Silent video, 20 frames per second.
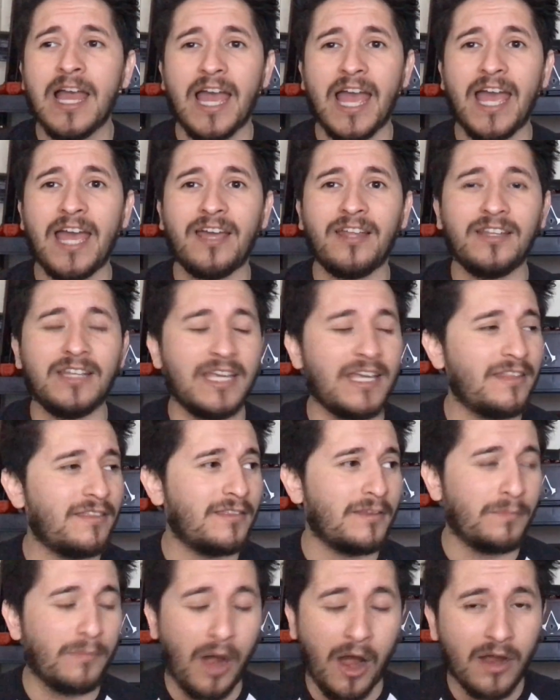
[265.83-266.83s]
And in the
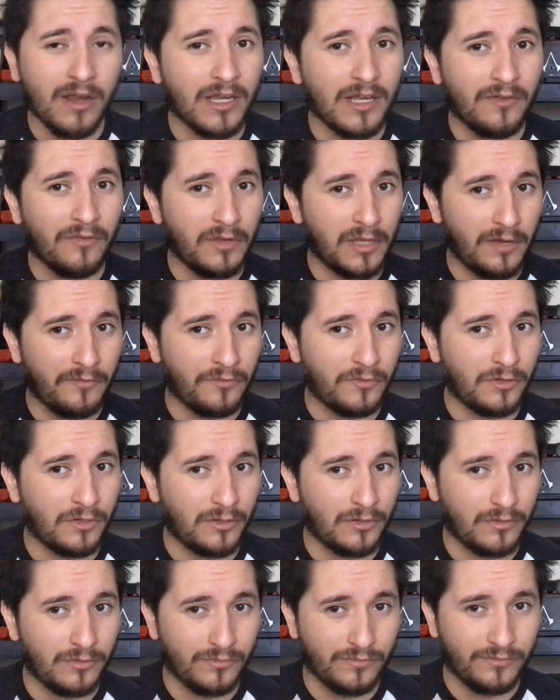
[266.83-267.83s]
manga, if you
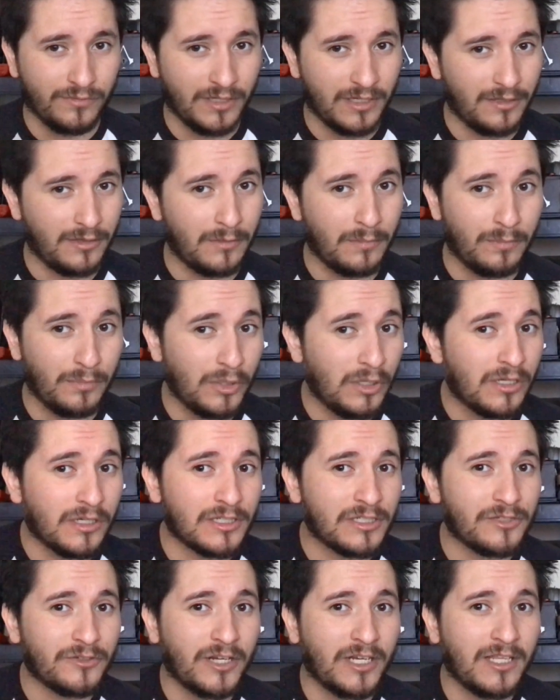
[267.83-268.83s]
ever read the
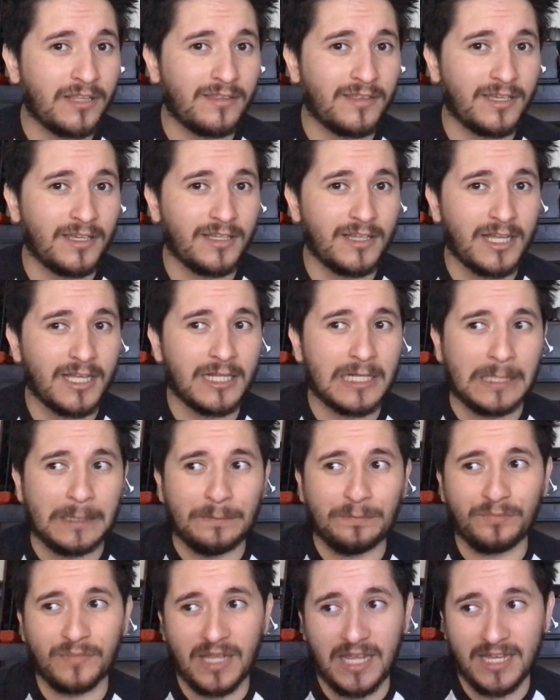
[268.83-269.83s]
books or anything, like,
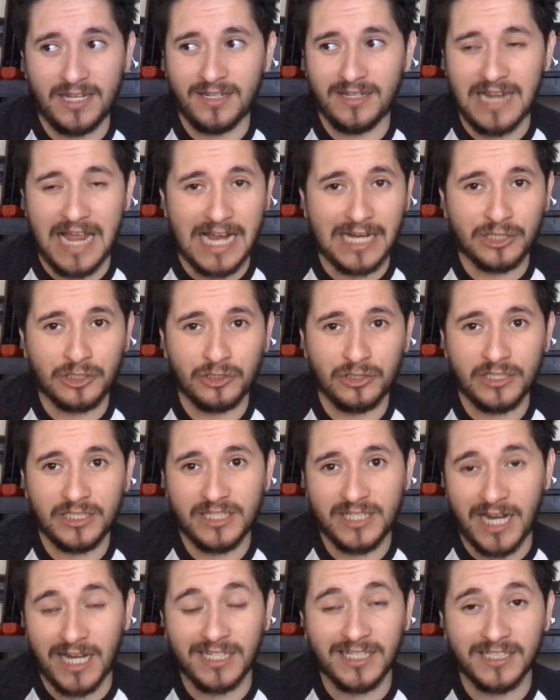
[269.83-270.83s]
it actually
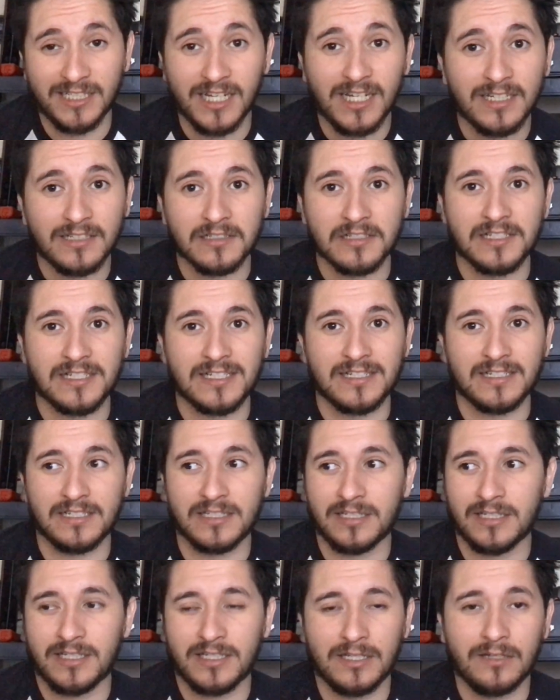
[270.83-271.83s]
kind of does. It
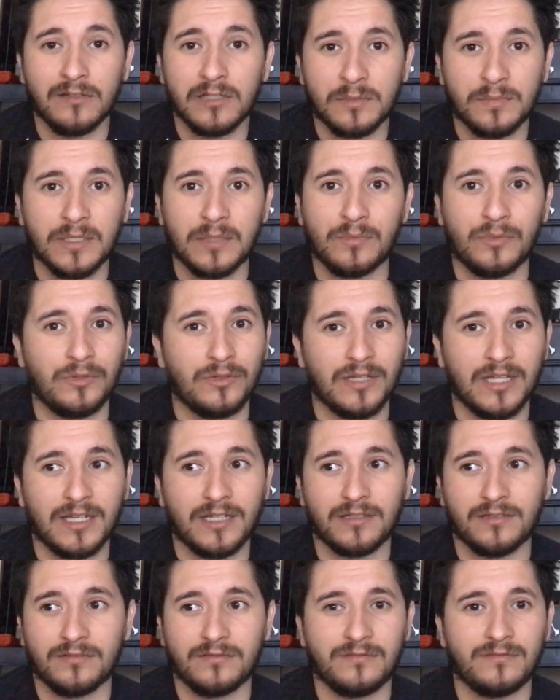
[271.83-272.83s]
kills people, like,
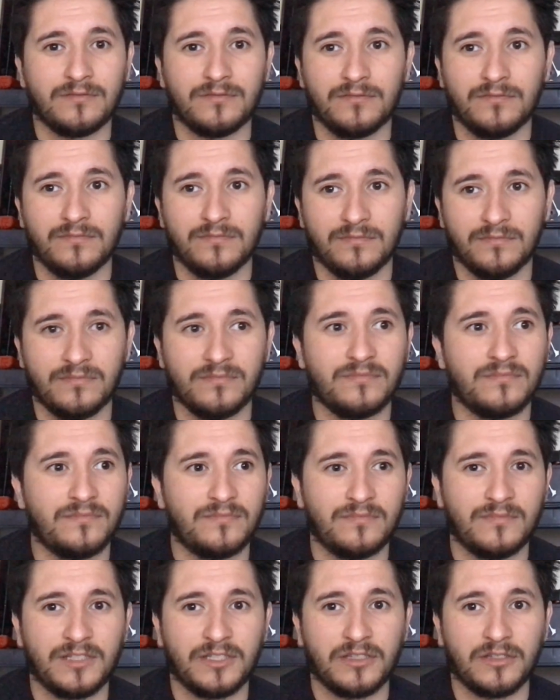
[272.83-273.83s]

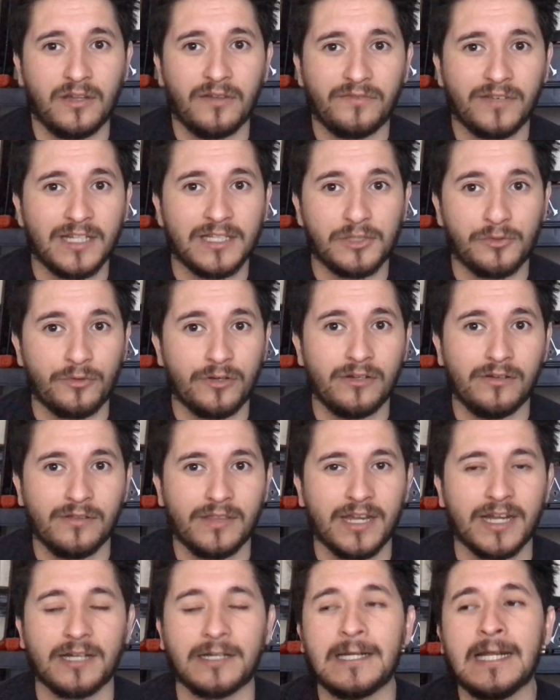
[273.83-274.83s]
stuff gets real
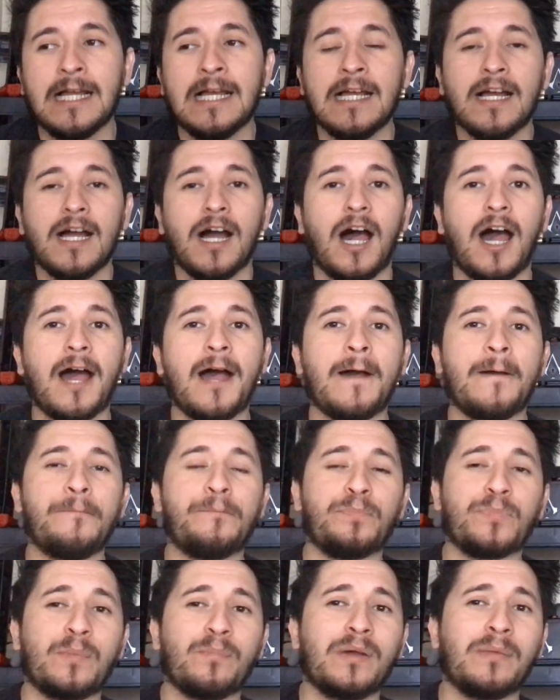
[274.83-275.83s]
there.
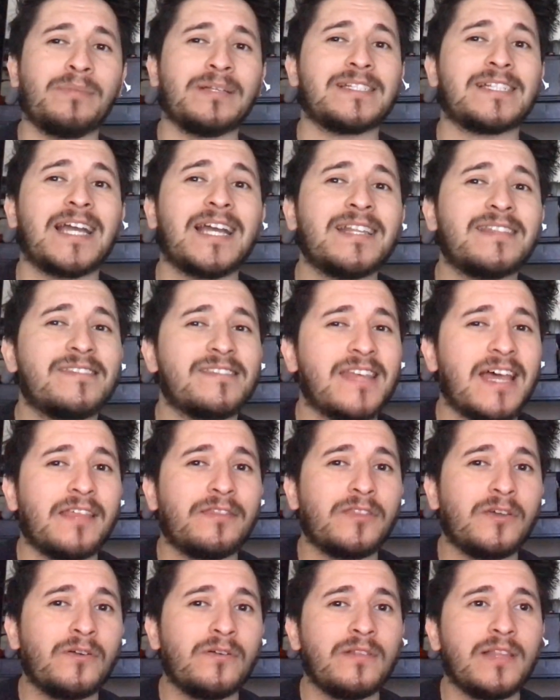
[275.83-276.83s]
But besides that
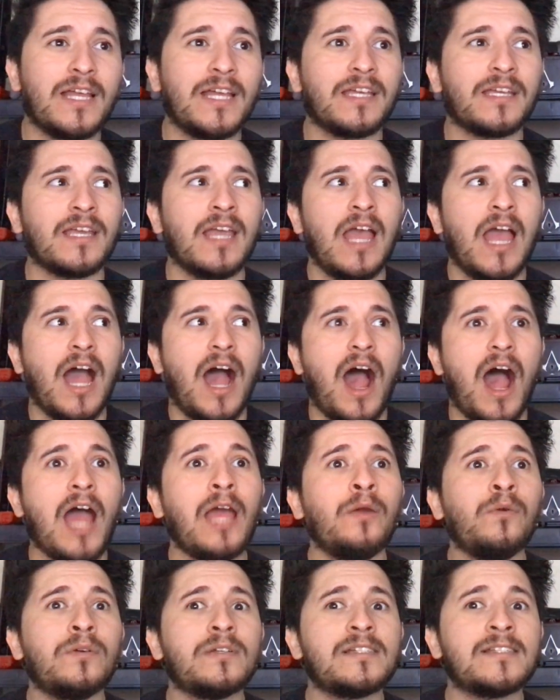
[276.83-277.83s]
though, like, I
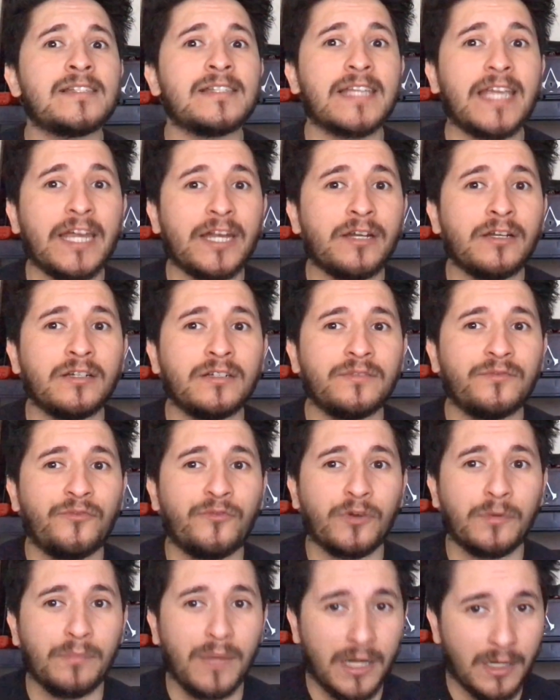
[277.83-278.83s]
was scared
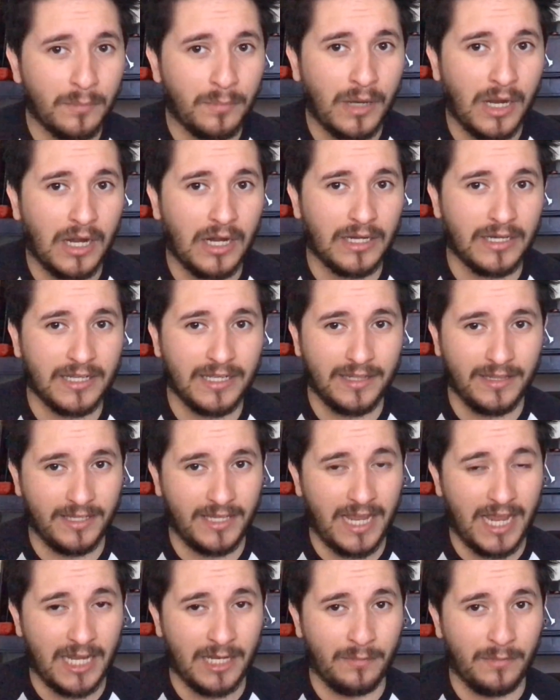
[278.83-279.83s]
for Metapod in the
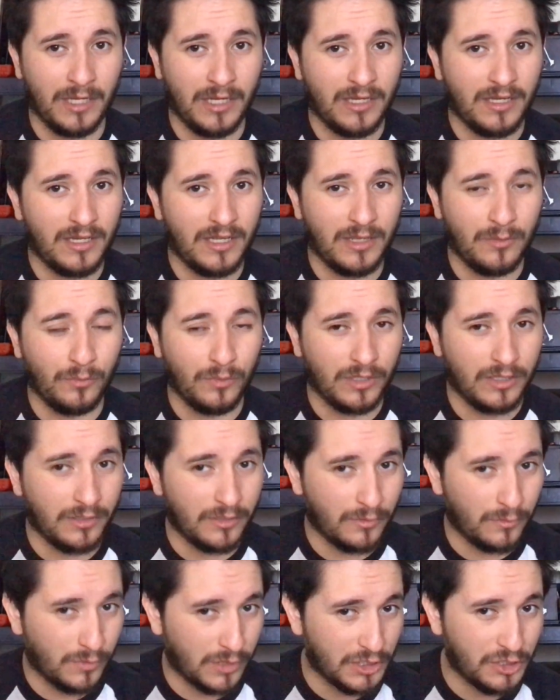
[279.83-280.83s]
anime when it
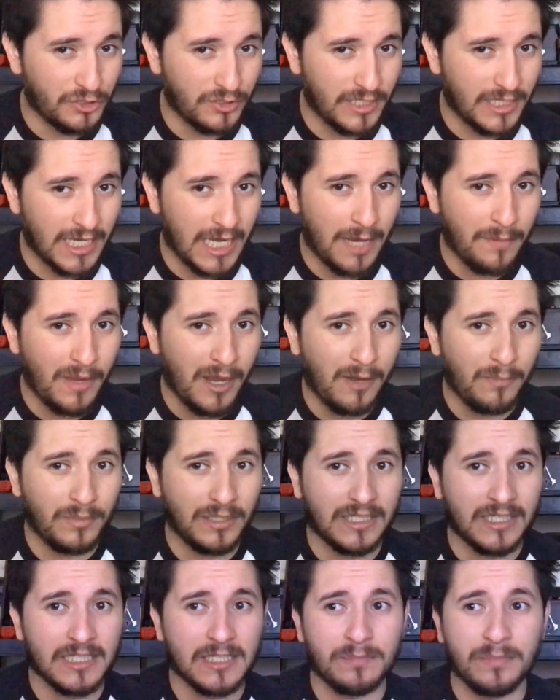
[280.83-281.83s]
originally came out
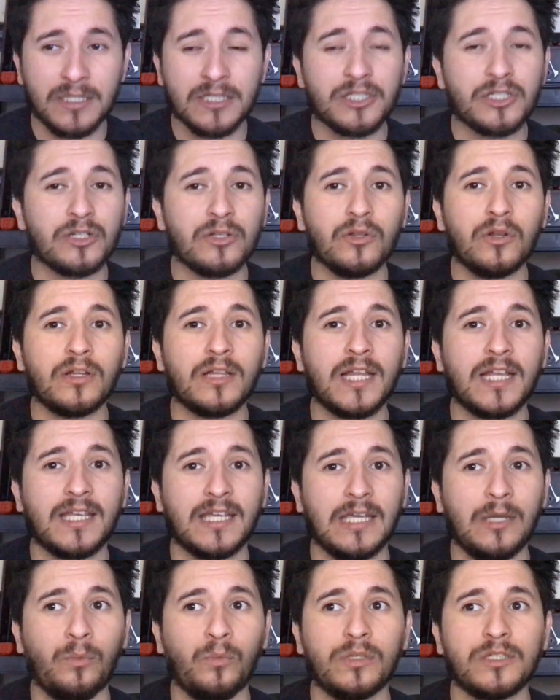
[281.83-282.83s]
because Pincer looked like
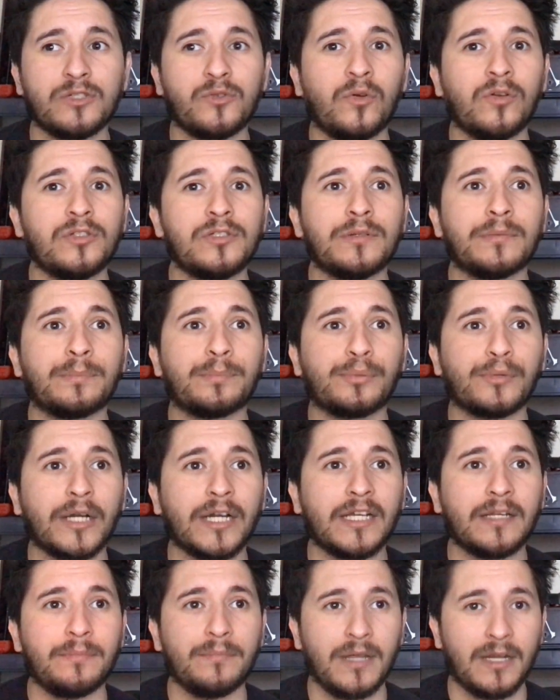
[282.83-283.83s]
it was going to
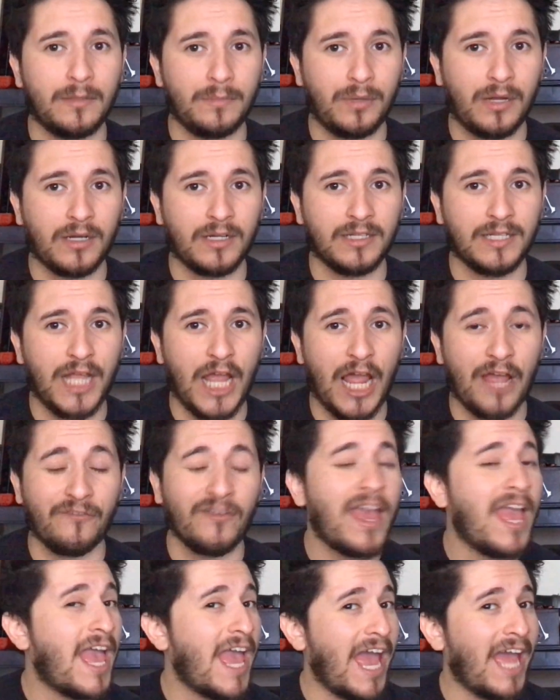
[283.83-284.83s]
break Metapod in half.
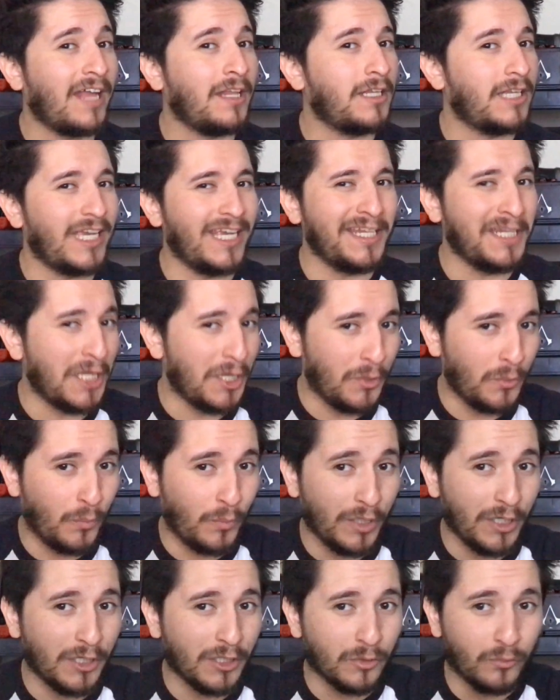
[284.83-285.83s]
And in a
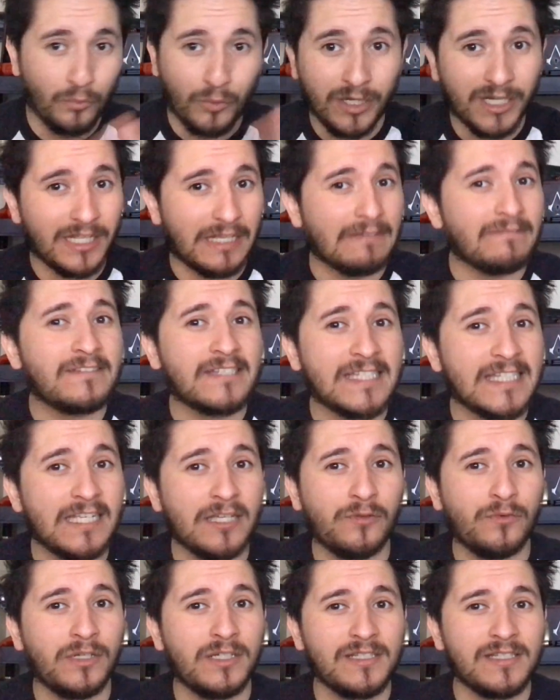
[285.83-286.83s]
weird what if
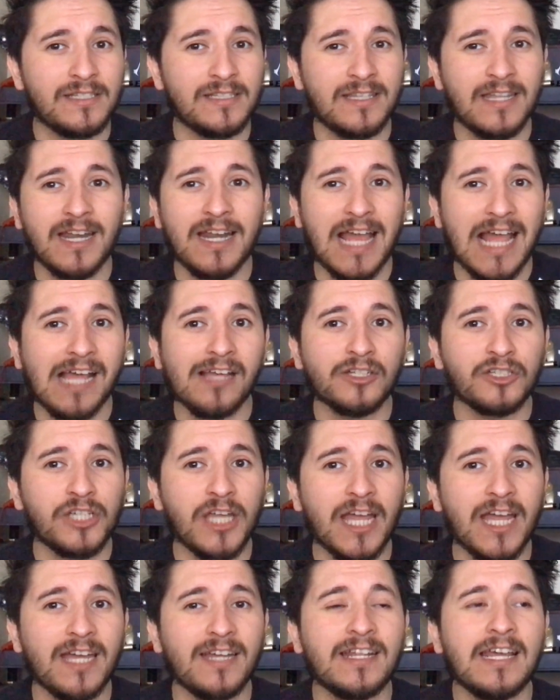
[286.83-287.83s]
sequence that Ash
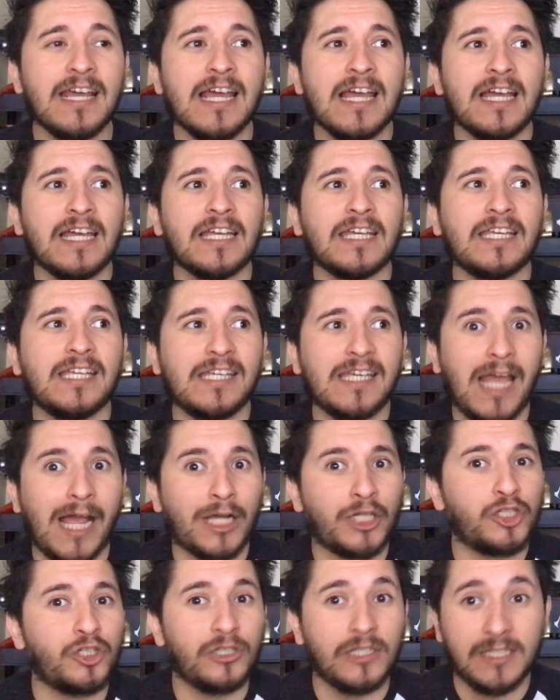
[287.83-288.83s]
had, he
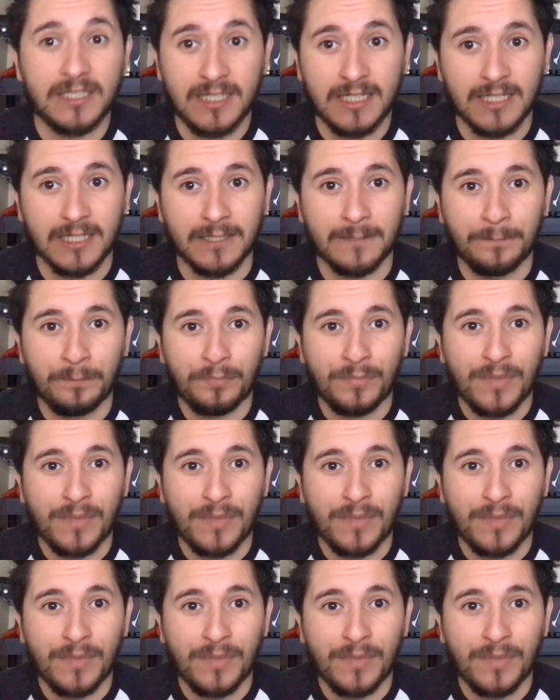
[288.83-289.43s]
actually did.